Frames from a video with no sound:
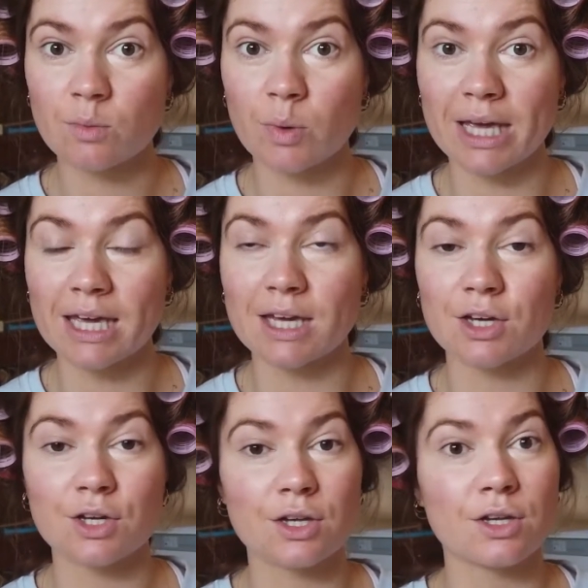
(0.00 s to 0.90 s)
We
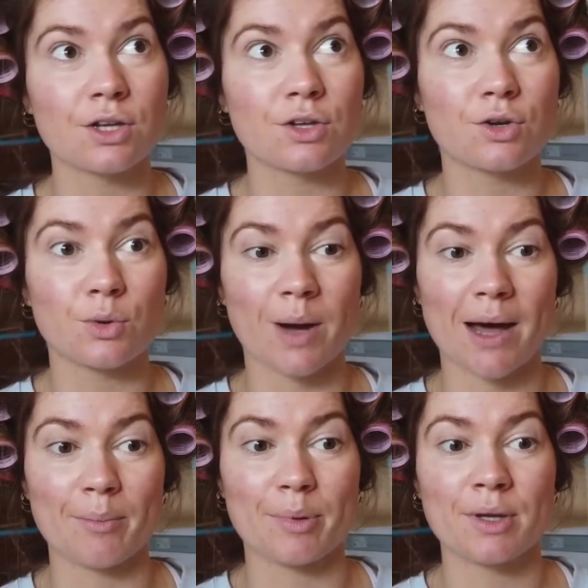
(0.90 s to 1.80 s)
grew
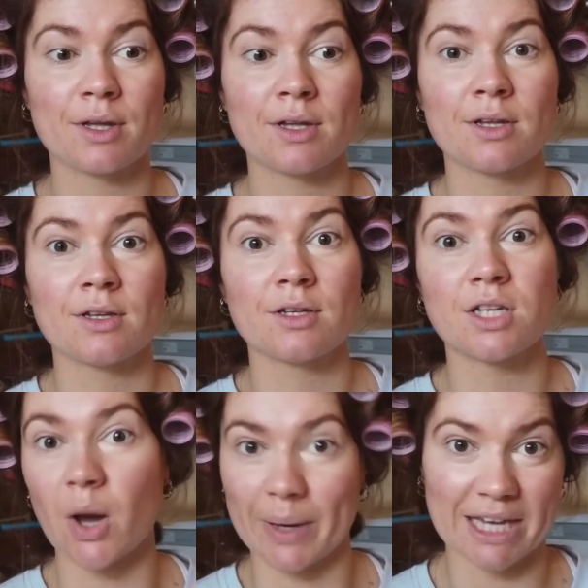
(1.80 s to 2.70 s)
up
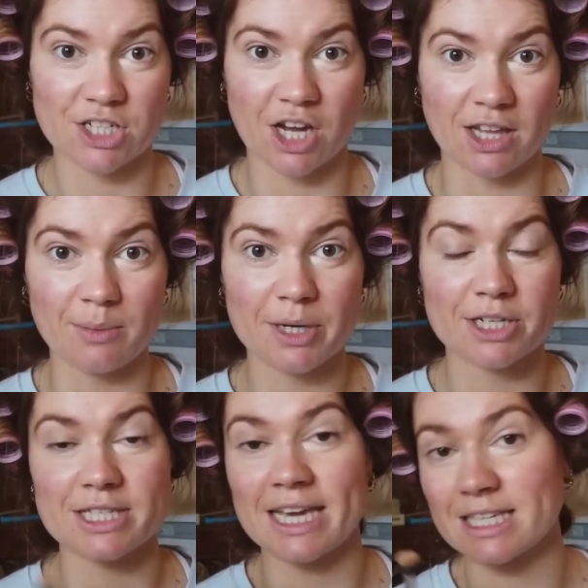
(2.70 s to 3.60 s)
knowing each other
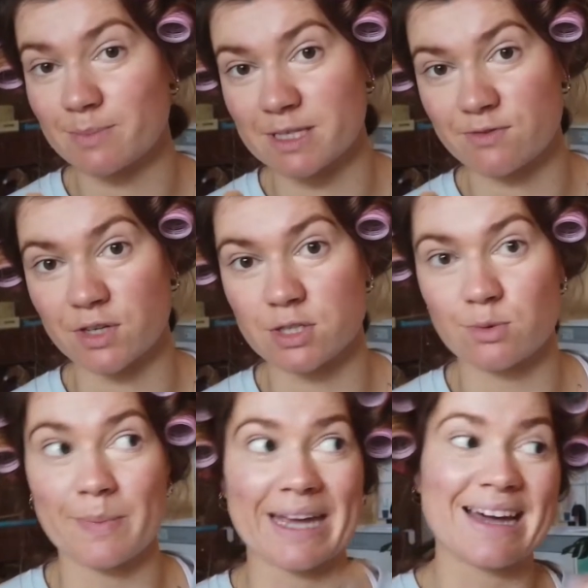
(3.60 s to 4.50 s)
because he's best friends
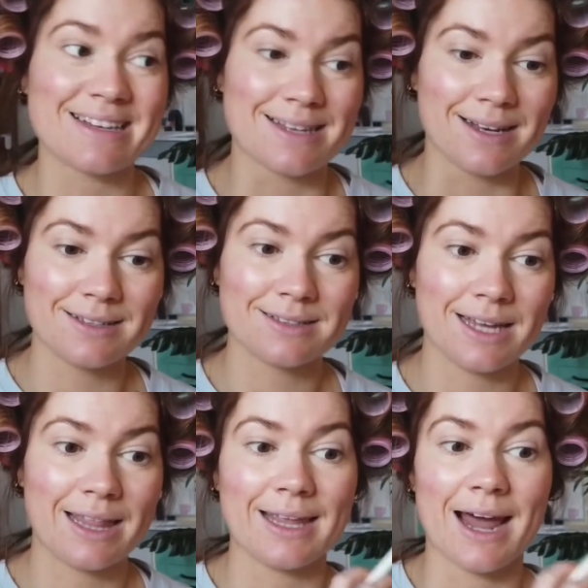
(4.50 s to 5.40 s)
with my cousin,
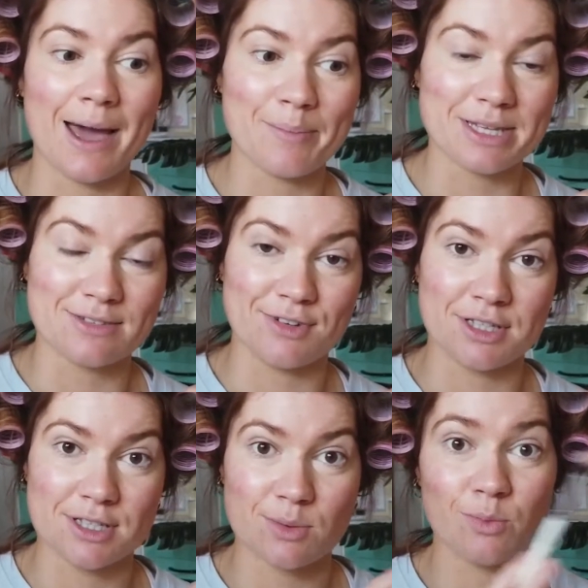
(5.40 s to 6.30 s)
and then I'm best
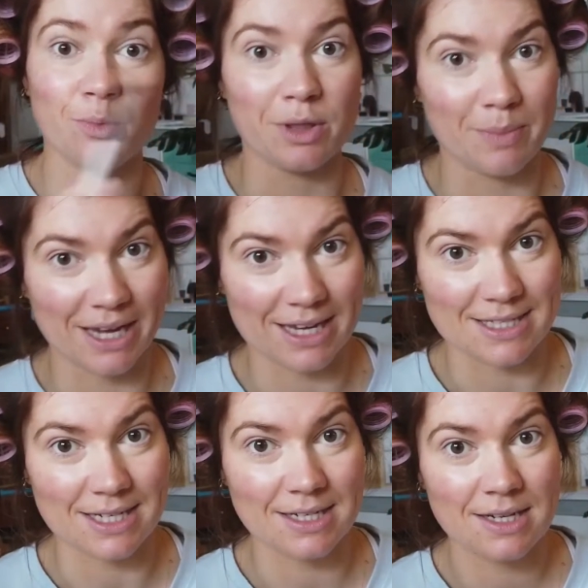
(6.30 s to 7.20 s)
friends with my
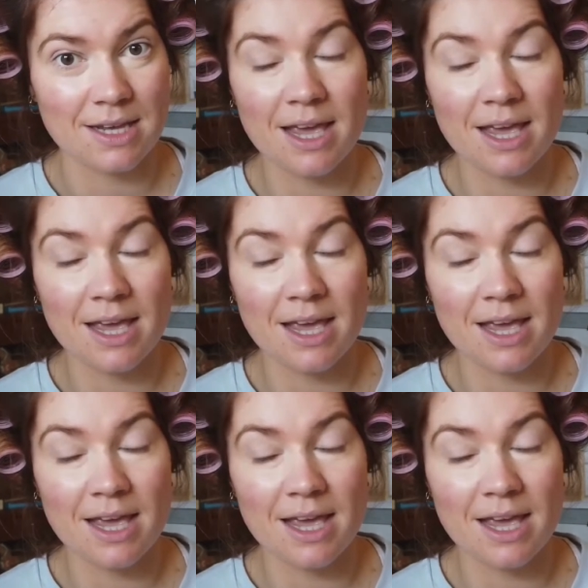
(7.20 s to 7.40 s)
cousin,